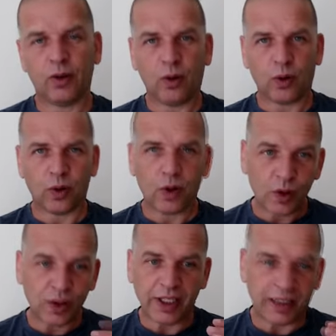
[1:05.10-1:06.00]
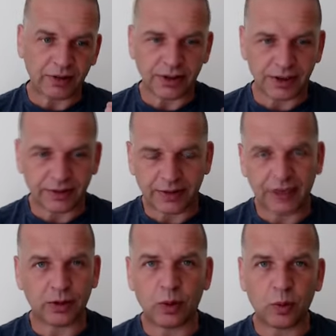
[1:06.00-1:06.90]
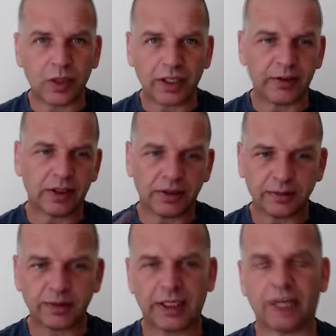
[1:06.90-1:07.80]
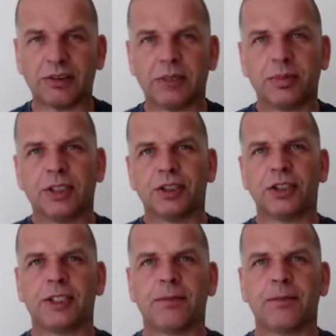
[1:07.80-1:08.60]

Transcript: or counter-defender or whatever, counter-puncher.